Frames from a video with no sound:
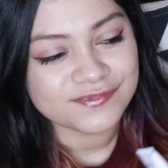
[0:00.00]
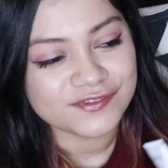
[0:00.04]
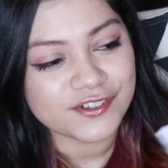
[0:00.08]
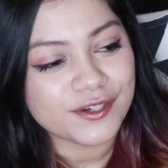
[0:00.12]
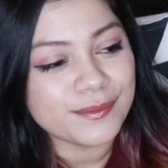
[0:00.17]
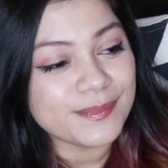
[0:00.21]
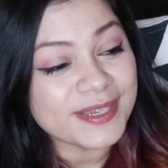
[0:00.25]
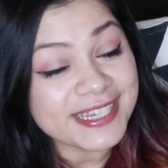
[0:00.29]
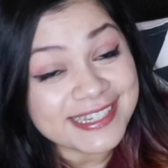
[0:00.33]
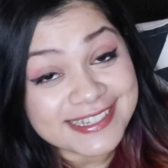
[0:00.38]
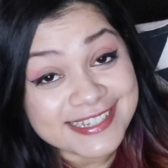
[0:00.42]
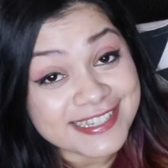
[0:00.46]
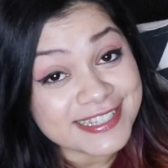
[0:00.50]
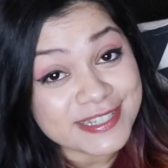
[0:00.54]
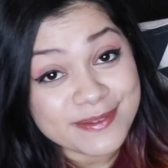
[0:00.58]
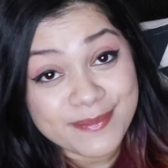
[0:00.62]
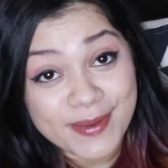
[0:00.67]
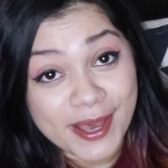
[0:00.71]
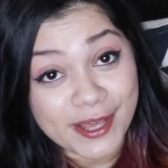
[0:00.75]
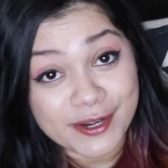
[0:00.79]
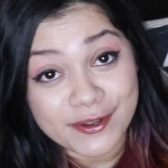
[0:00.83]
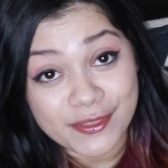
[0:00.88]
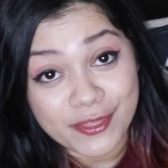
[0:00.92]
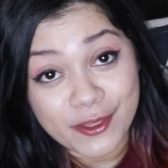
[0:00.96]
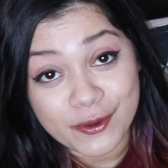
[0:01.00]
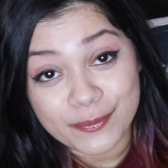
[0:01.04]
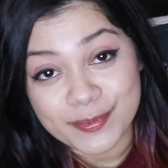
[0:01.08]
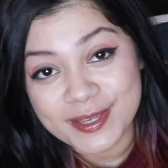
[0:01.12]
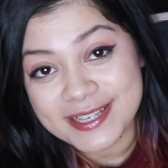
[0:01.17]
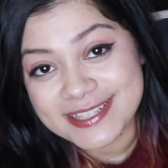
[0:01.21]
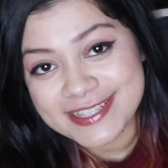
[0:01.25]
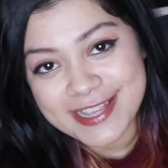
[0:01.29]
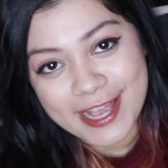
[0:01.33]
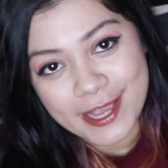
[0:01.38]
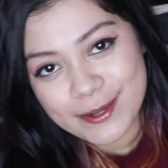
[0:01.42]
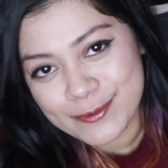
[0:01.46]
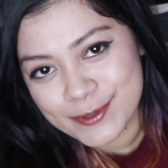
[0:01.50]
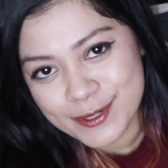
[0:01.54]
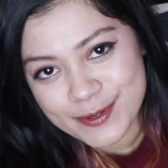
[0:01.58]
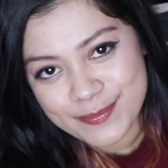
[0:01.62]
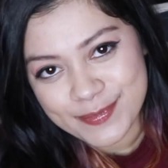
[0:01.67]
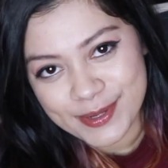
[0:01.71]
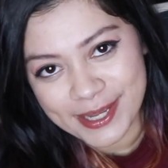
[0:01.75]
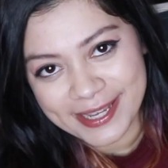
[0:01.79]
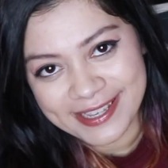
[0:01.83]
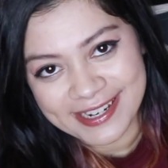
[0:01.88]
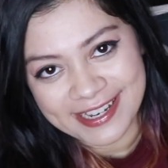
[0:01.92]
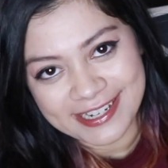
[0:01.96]
For me, it doesn't matter though because I
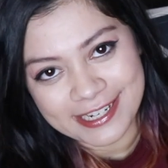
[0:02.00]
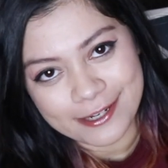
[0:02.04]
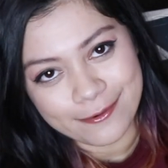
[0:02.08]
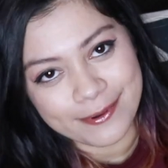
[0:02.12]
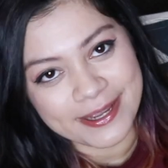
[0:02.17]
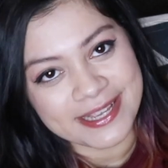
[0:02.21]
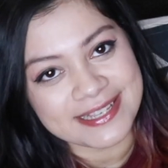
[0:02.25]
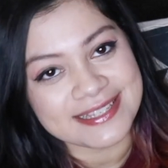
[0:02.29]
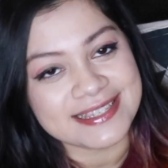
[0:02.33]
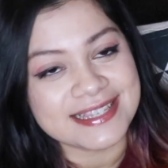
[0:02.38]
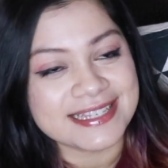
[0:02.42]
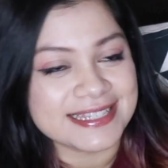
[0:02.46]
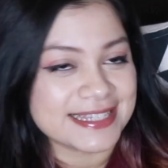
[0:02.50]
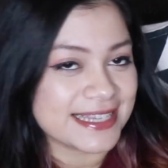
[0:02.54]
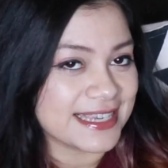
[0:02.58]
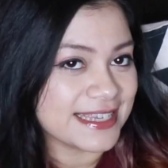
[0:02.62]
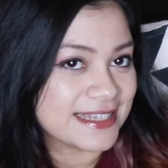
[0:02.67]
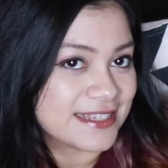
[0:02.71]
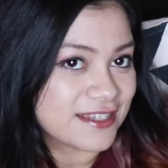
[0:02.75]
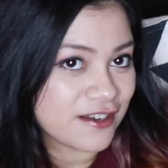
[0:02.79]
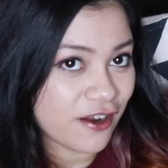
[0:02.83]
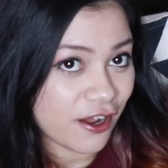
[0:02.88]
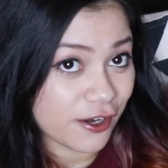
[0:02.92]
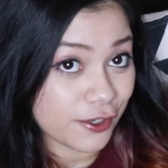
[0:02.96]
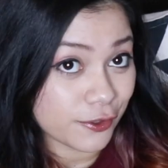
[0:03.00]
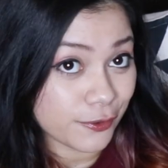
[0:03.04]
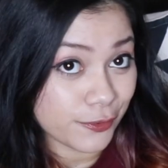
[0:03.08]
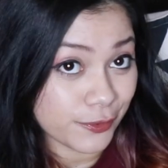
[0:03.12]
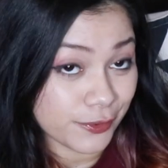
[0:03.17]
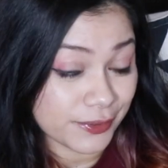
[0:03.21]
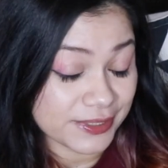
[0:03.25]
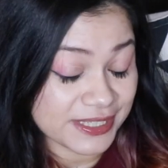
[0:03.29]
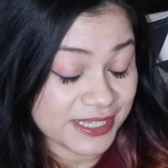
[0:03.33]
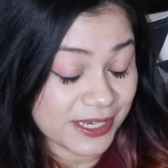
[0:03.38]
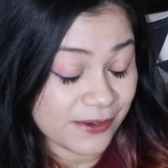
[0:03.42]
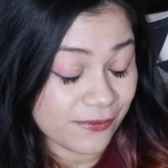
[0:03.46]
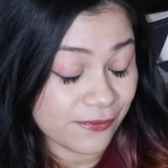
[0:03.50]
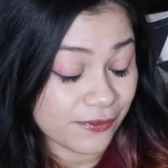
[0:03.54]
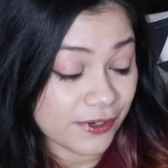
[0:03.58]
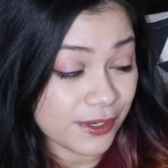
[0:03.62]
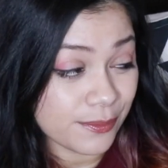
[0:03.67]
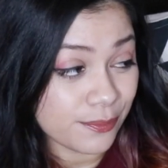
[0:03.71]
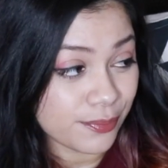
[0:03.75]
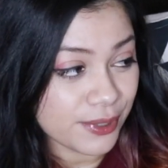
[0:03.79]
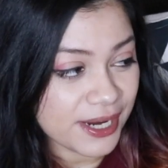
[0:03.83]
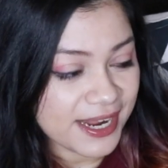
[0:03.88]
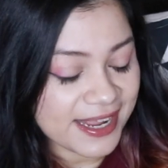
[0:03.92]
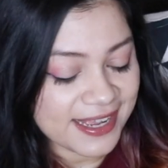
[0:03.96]
wouldn't buy it anyways. This is not a
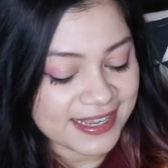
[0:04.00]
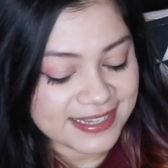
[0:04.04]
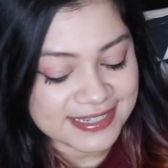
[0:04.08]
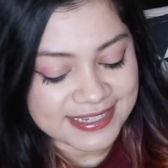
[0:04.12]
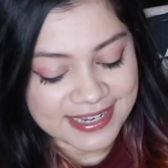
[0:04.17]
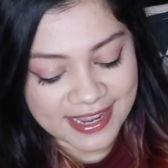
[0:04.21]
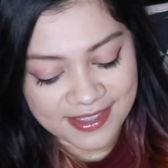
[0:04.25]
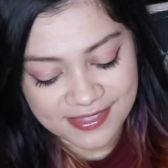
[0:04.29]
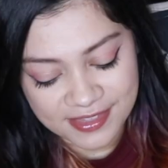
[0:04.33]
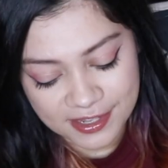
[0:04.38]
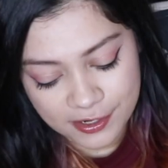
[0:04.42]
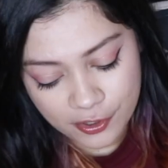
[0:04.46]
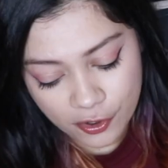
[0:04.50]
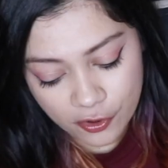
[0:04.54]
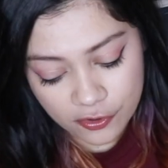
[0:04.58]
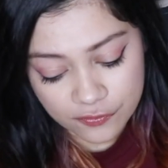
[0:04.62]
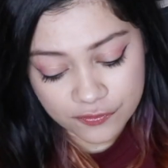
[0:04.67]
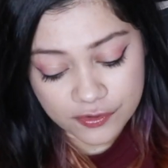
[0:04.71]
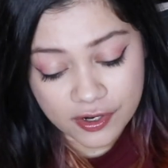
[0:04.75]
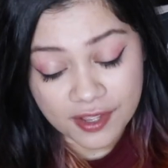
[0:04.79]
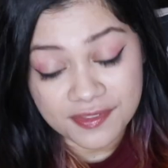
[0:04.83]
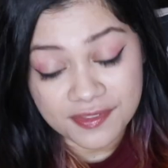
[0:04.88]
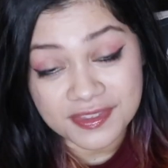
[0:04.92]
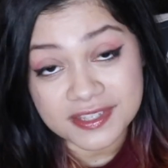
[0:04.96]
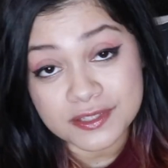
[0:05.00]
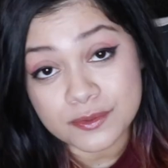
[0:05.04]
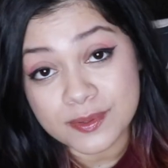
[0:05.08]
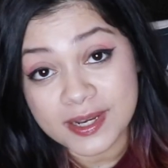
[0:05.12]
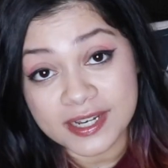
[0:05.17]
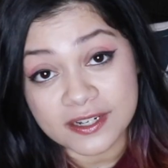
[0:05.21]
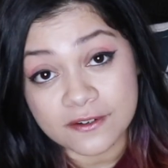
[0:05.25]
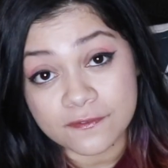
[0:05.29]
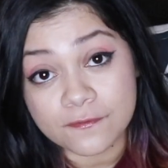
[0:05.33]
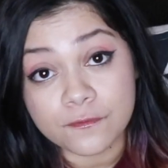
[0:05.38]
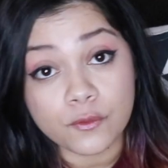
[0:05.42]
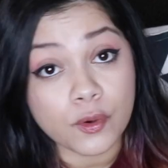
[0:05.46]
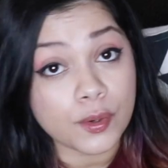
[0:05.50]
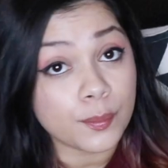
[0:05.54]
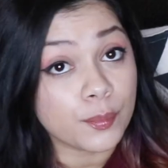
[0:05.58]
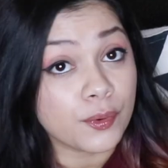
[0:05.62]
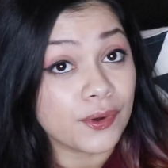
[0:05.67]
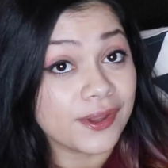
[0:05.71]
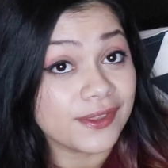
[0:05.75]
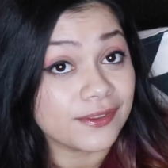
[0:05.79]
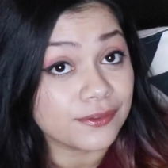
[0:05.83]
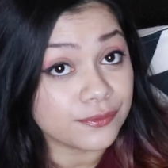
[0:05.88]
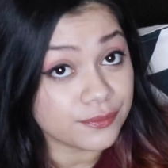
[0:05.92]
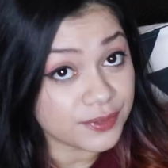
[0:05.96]
cruelty-free brand. And then overall, this one had a
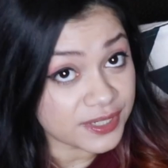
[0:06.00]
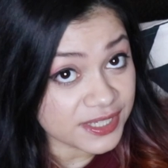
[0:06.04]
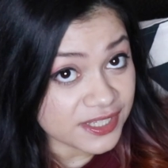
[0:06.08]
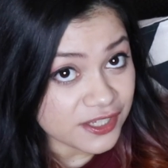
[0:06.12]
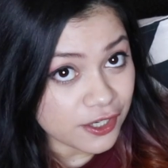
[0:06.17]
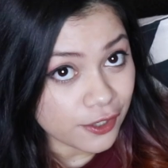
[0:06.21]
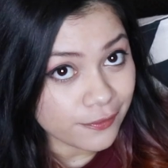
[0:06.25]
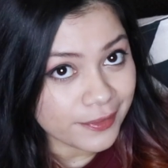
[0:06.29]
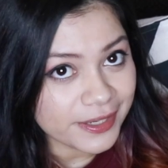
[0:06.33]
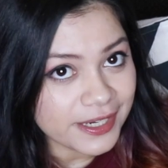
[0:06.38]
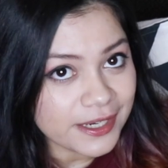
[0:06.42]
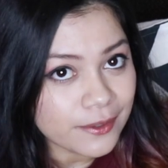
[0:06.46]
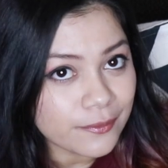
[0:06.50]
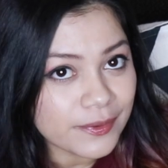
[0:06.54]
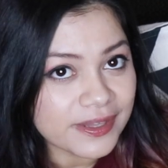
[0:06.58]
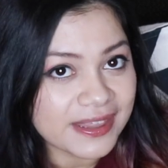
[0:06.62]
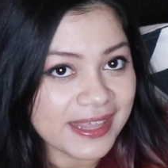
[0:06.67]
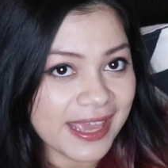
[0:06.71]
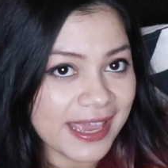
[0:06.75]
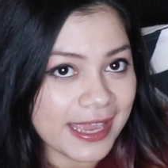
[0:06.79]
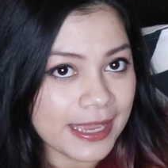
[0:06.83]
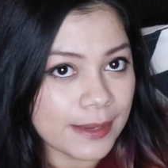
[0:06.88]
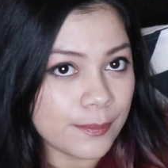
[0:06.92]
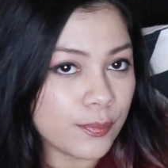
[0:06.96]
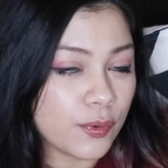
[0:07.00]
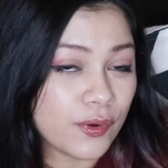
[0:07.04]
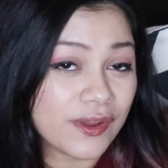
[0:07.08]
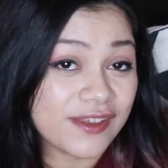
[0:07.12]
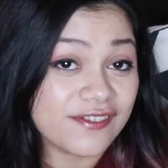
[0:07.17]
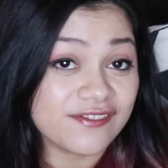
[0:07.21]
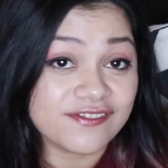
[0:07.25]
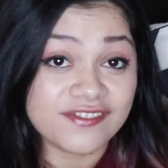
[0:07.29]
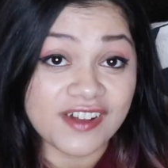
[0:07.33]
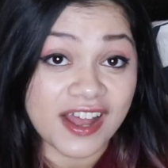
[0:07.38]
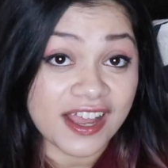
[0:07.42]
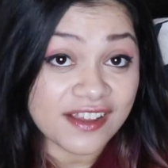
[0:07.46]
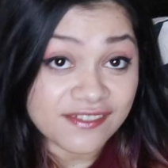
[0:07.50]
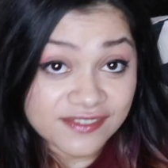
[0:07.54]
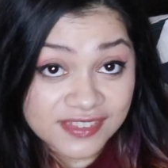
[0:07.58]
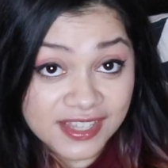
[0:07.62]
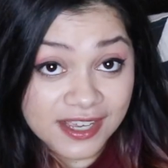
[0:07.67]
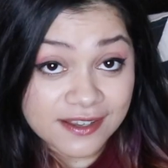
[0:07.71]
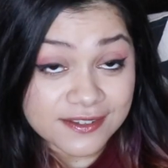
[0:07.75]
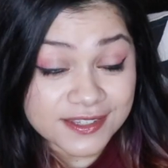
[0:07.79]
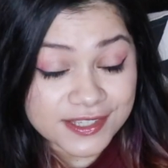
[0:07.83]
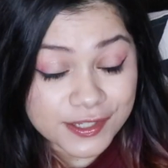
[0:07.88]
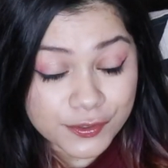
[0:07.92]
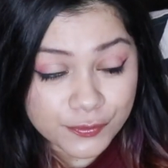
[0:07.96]
4.3 star rating with 8.5
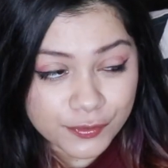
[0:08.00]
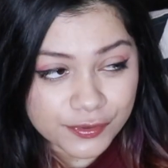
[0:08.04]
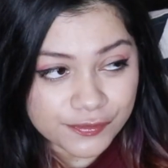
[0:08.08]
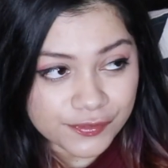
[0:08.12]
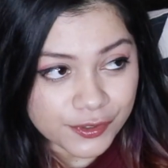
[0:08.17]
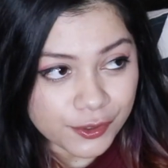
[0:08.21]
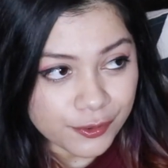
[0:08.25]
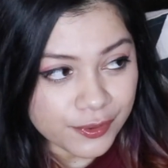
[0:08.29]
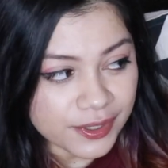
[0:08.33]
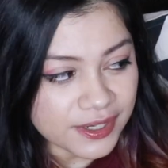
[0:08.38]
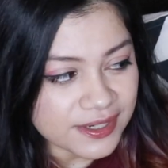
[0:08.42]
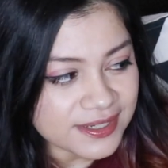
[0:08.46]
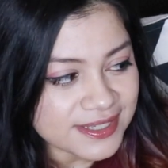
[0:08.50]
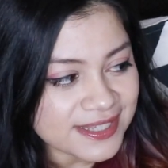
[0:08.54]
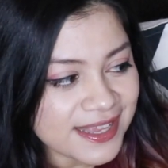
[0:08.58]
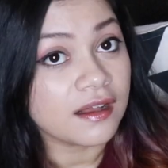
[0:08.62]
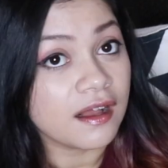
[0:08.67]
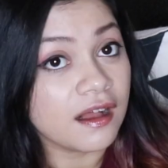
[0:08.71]
thousand reviewers.